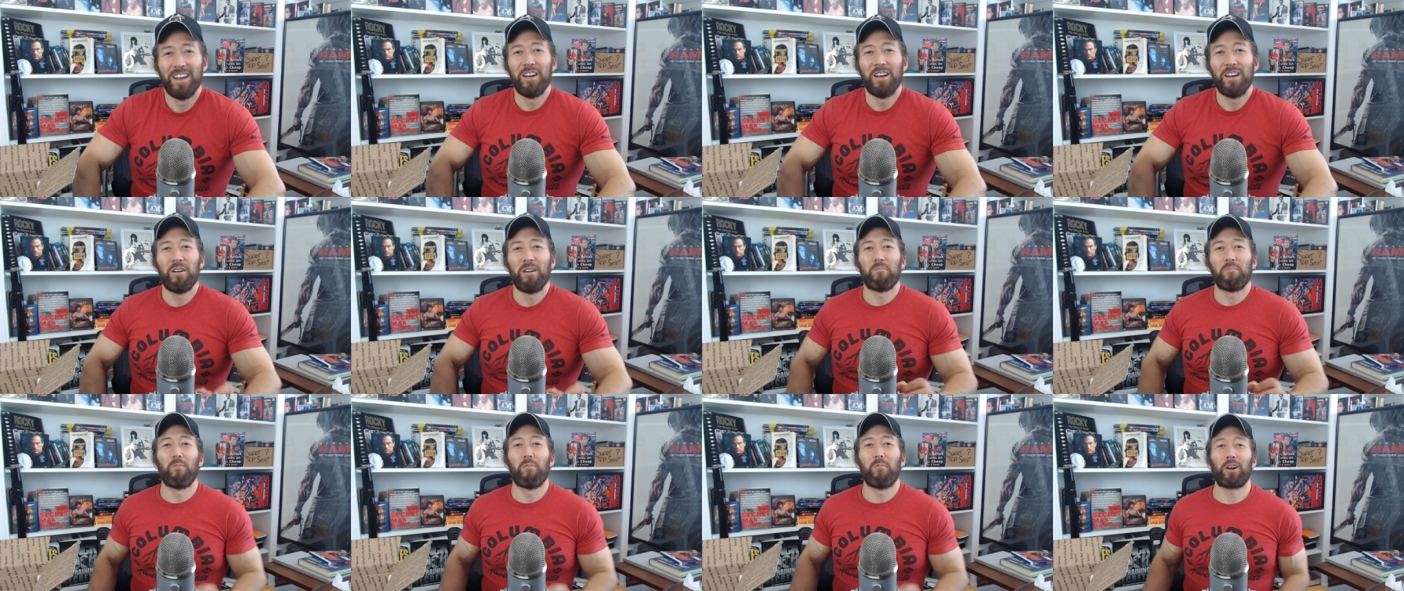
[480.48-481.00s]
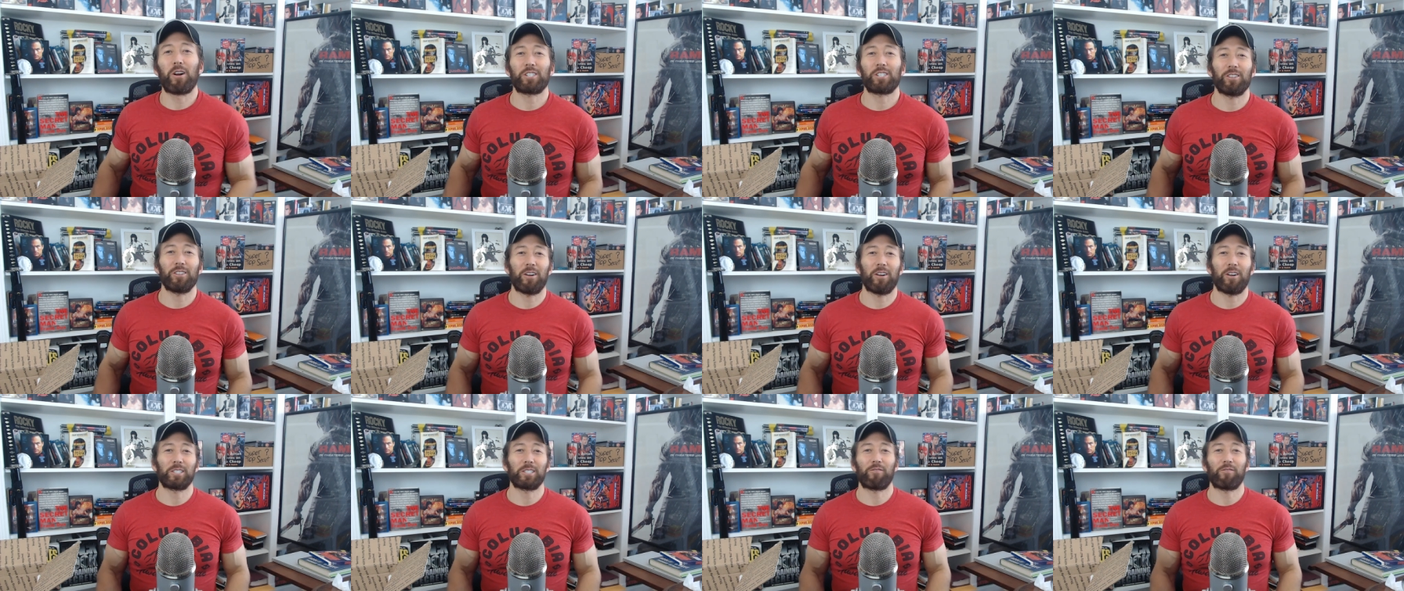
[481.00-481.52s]

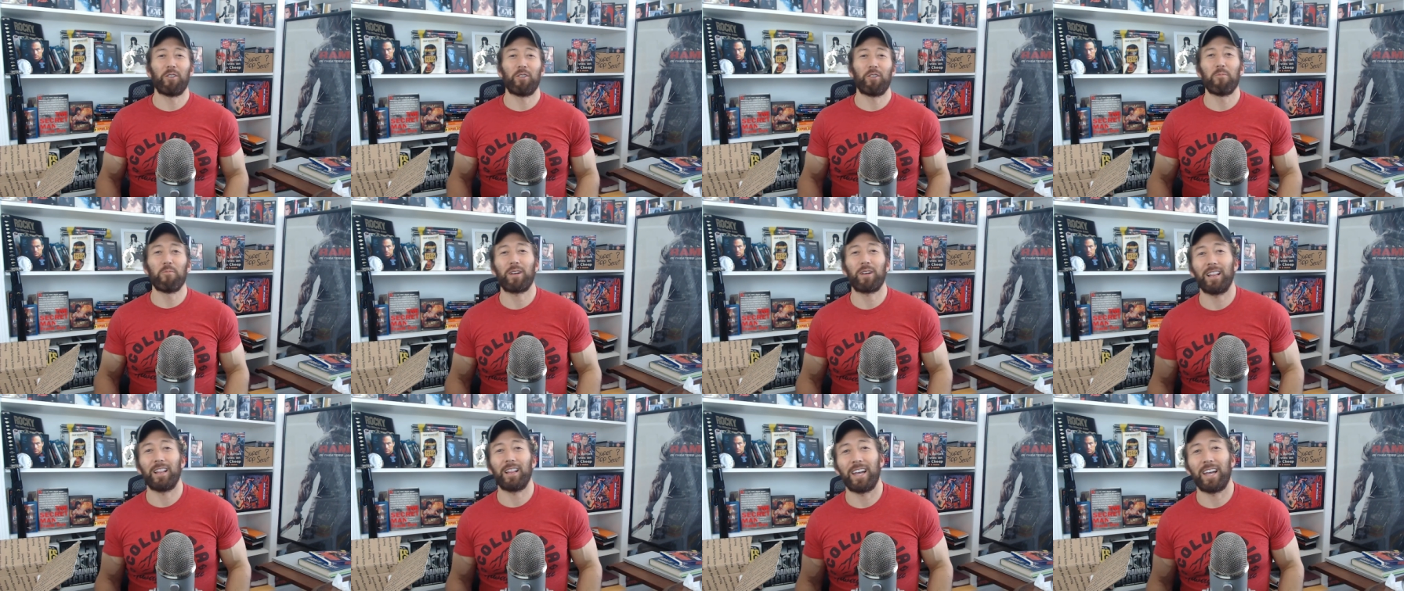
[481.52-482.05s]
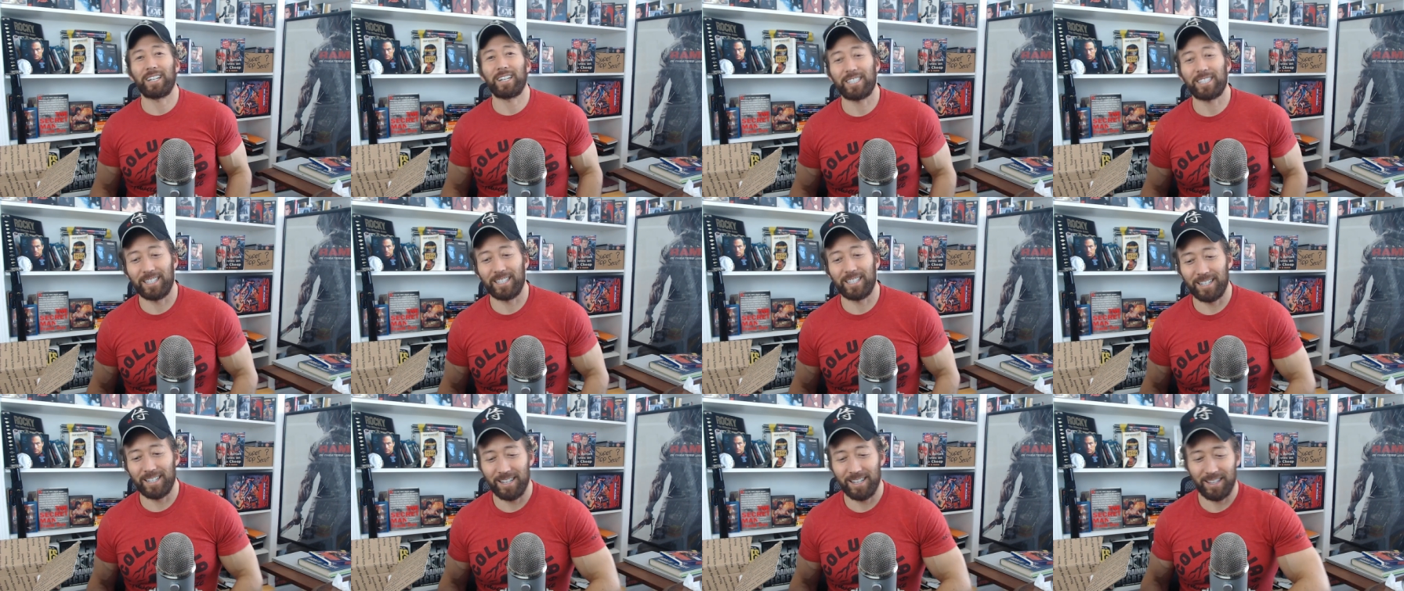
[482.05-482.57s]
martial arts film
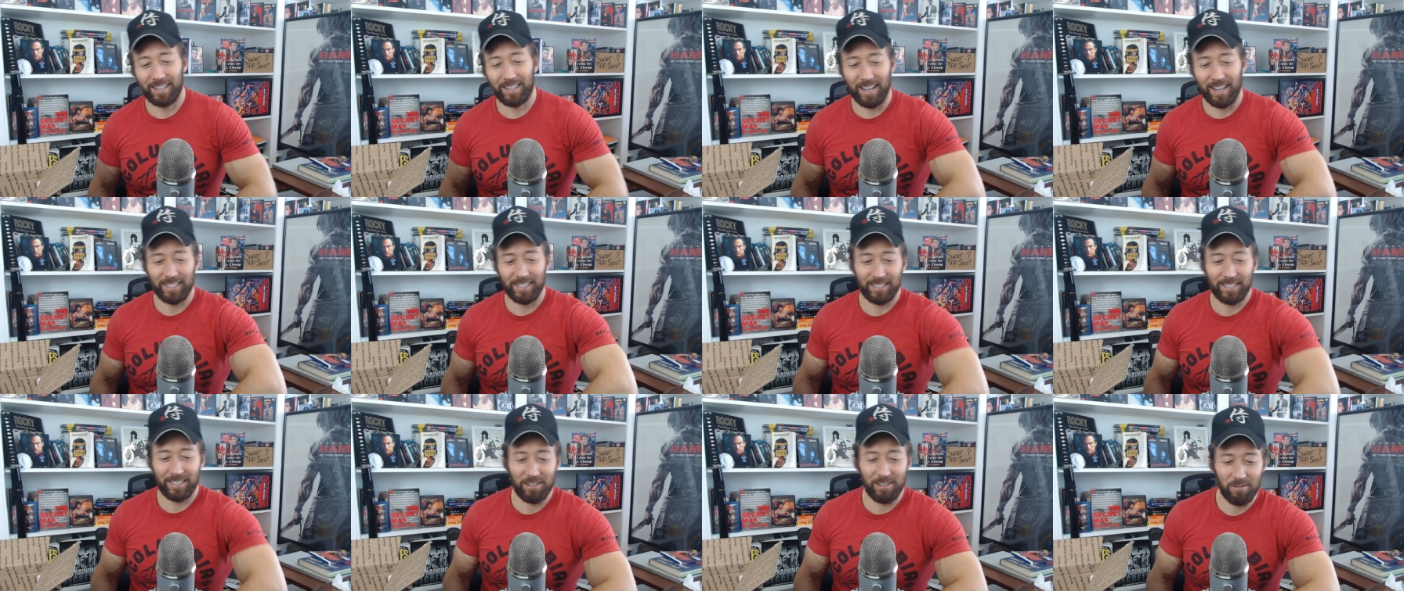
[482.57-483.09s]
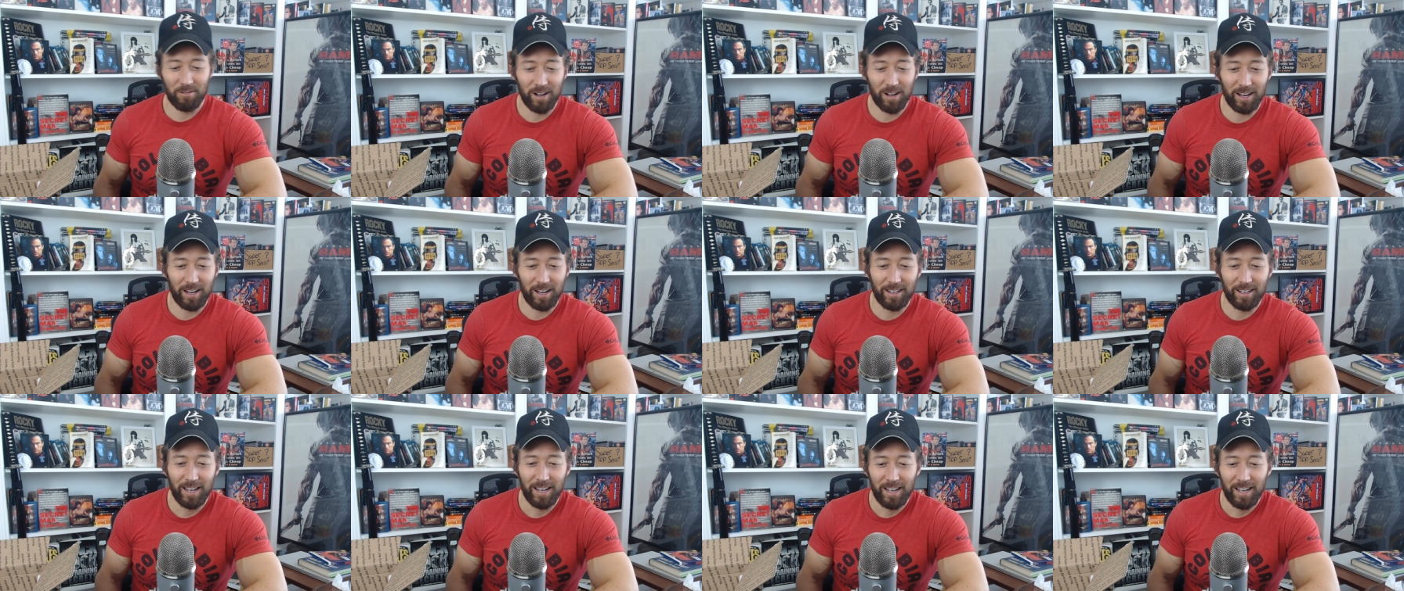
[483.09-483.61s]
collection thanks to
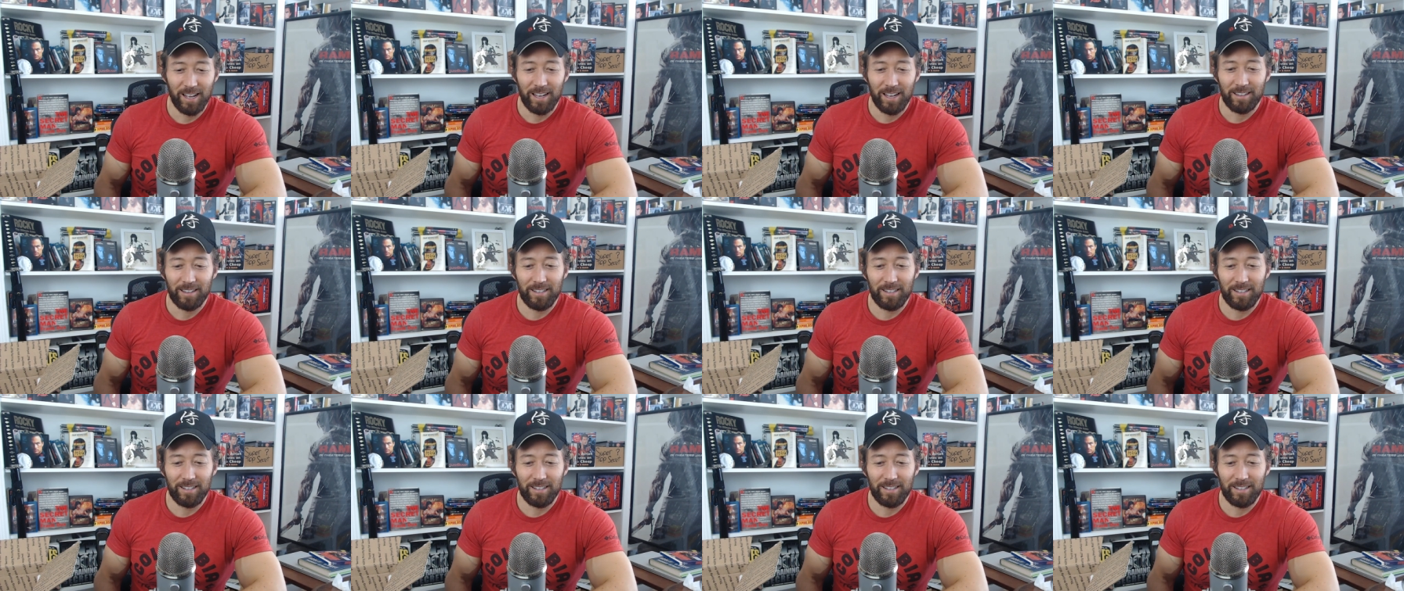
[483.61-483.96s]
uh, these